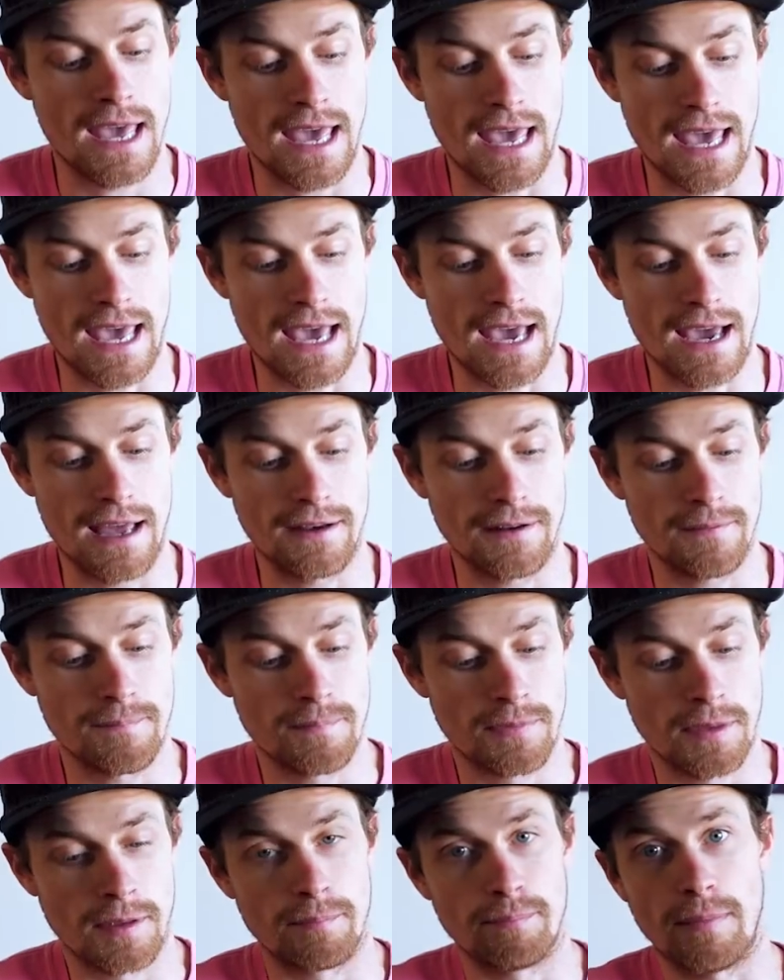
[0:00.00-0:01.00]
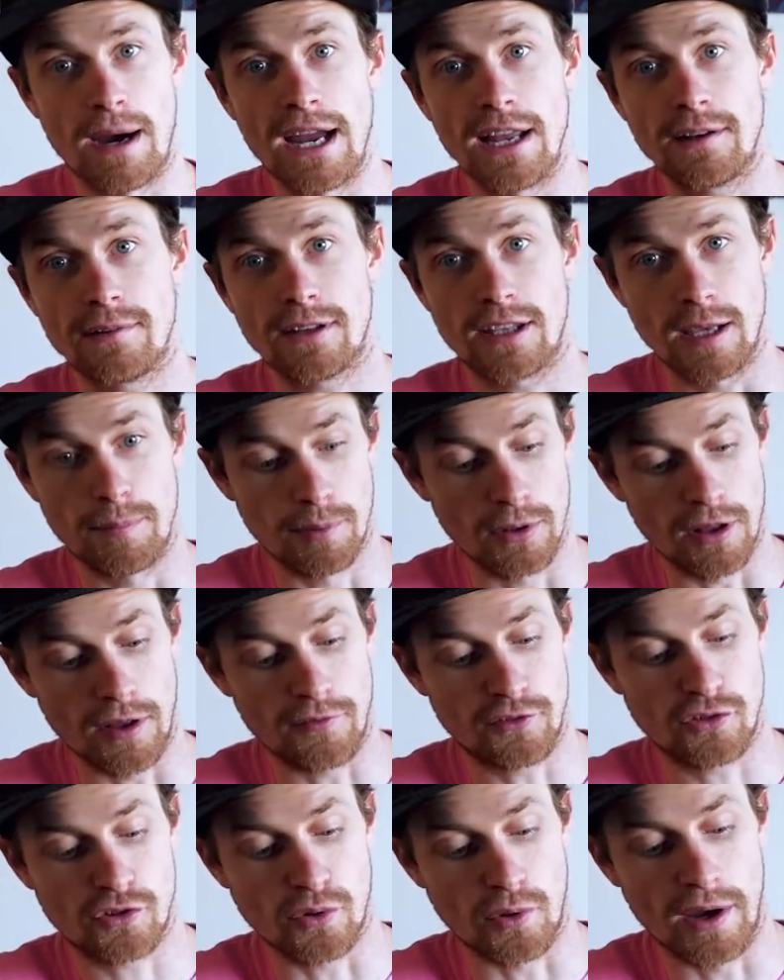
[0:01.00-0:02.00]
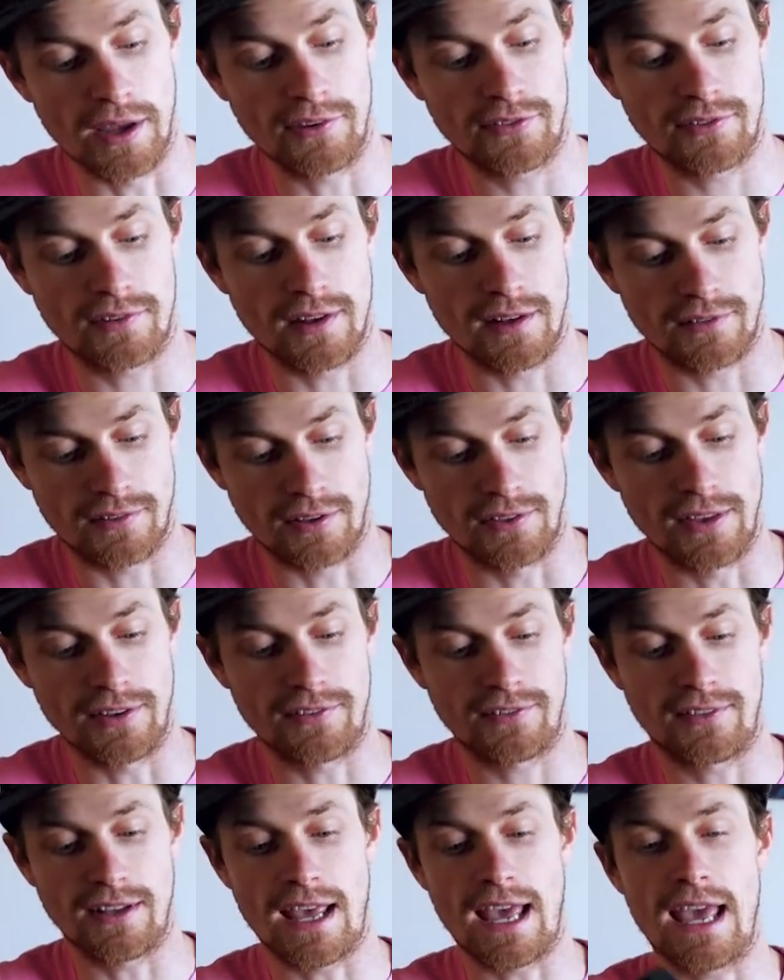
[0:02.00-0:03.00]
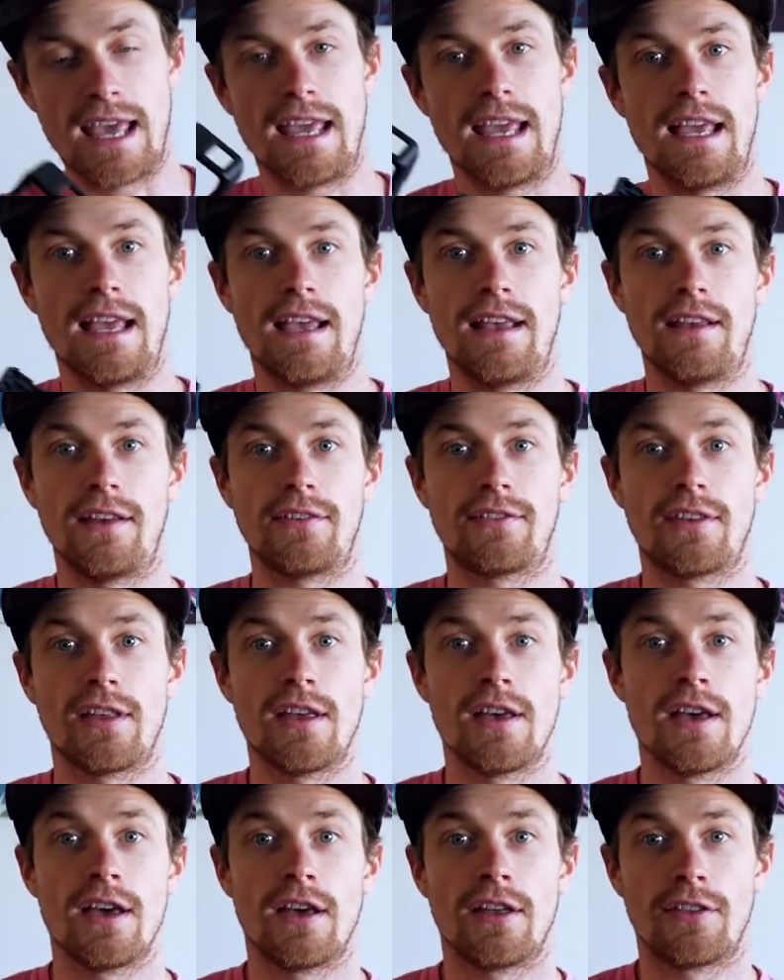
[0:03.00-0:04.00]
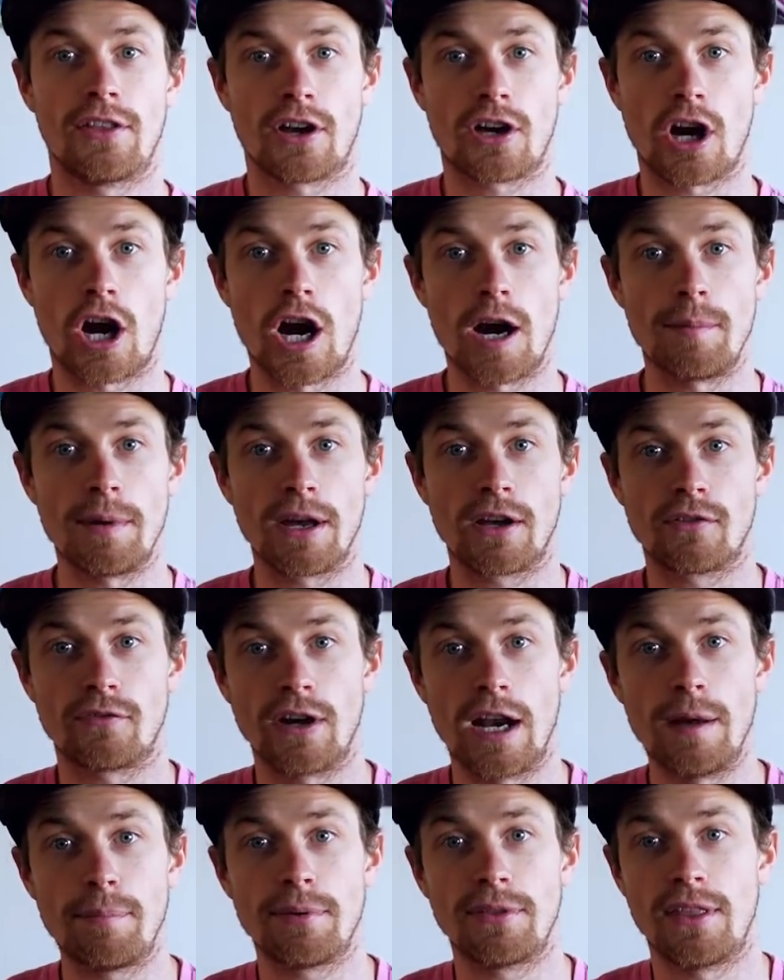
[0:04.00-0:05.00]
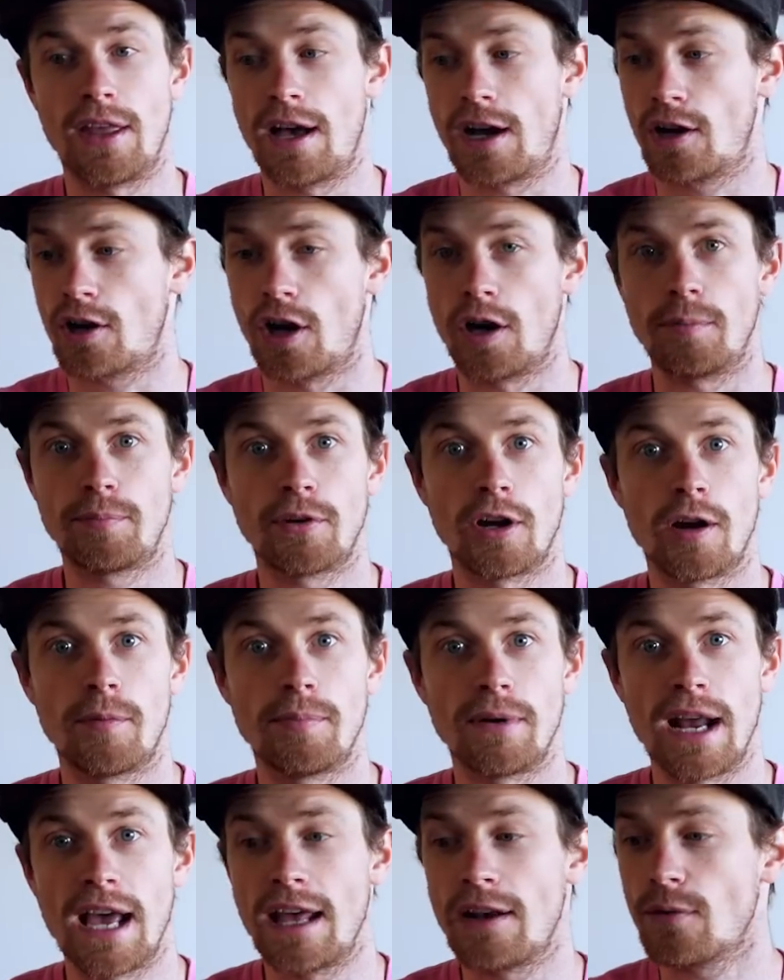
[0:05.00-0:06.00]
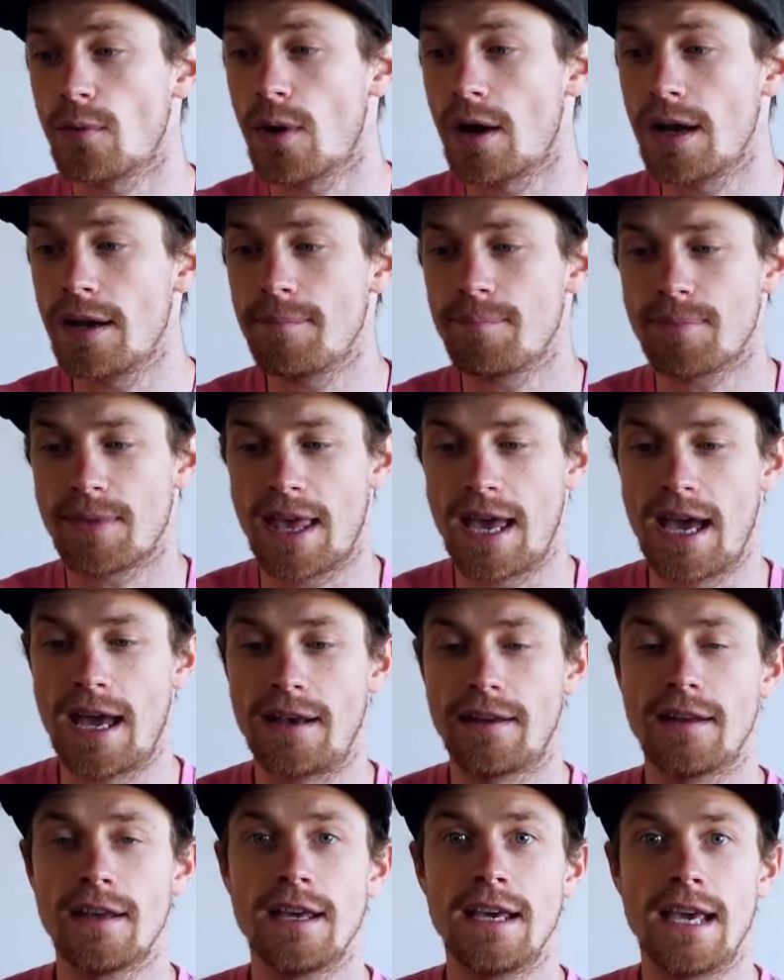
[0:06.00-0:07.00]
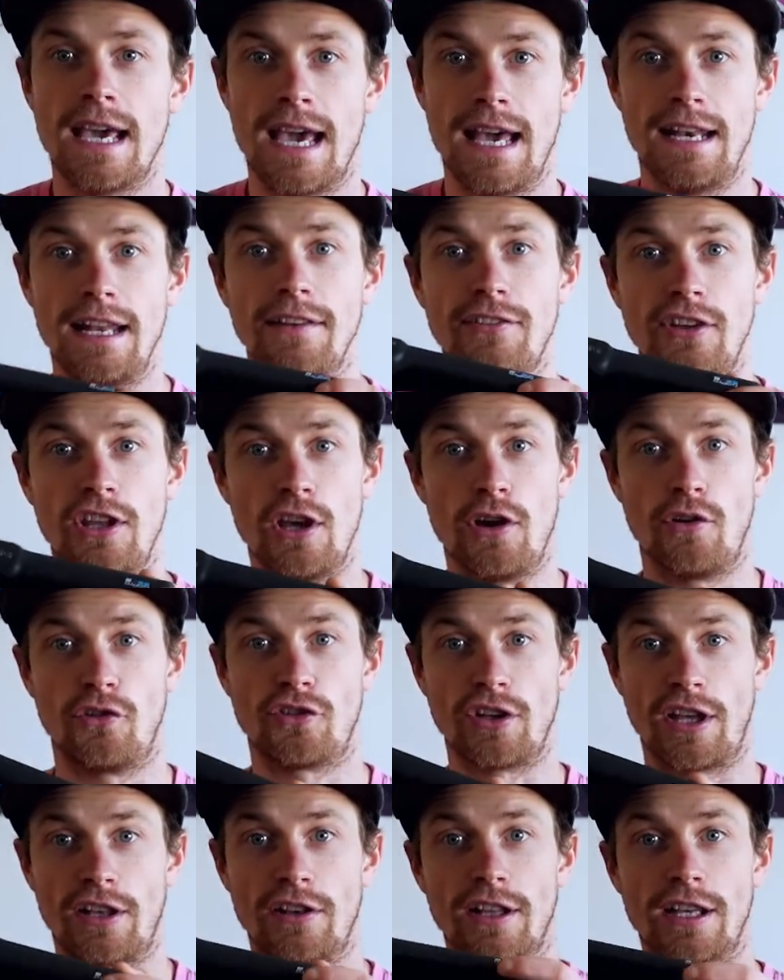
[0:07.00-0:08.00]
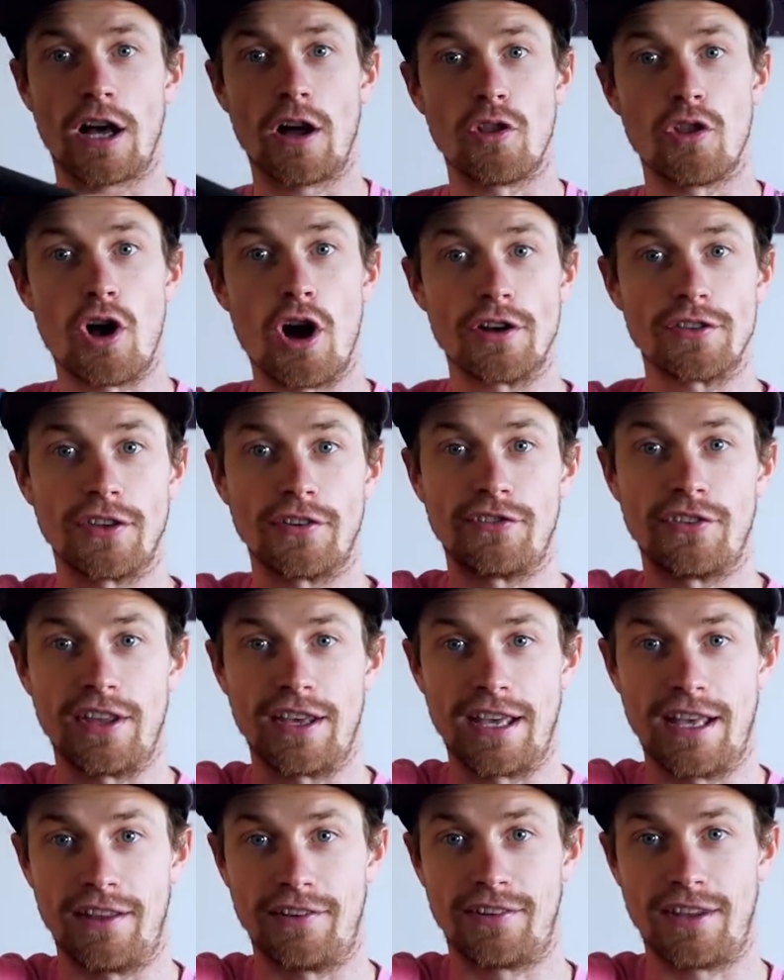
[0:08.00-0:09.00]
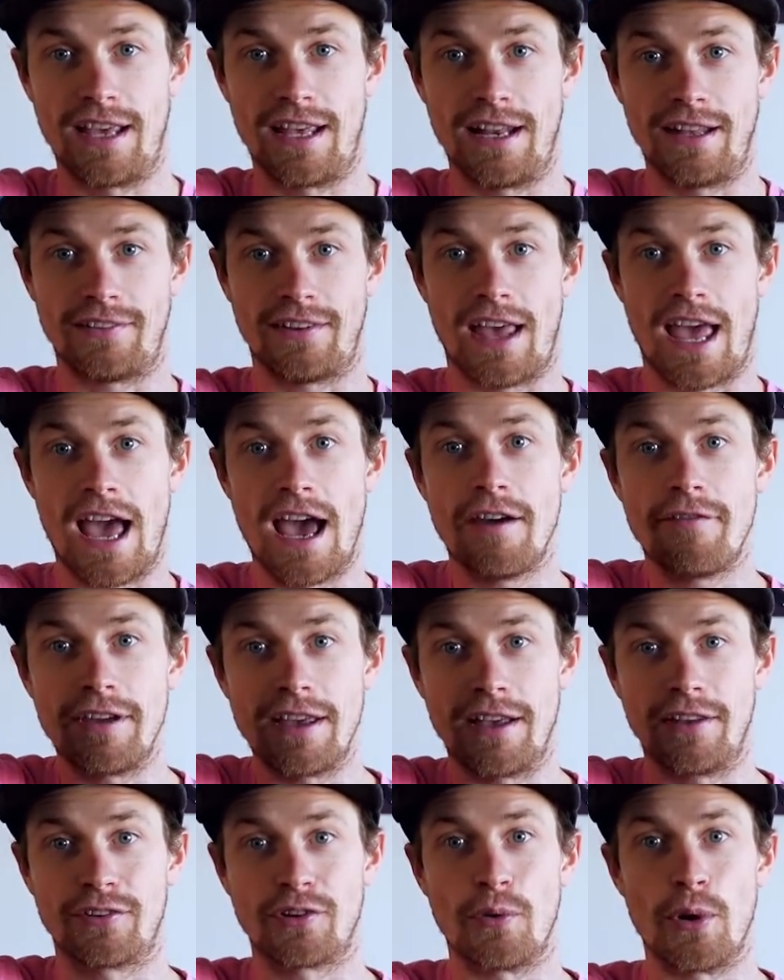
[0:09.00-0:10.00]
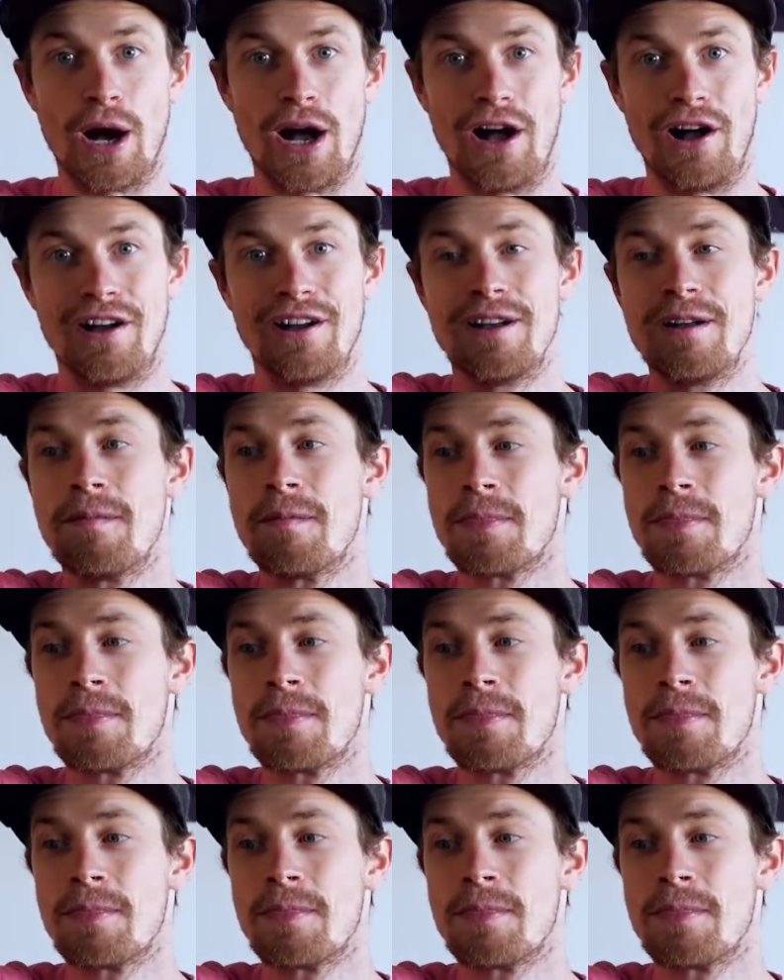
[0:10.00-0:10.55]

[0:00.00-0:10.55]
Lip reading: And my gimbal of choice to this day is the Karma Grip, the GoPro brand one. And it is huge, like look how long this thing is, and it's heavy as well.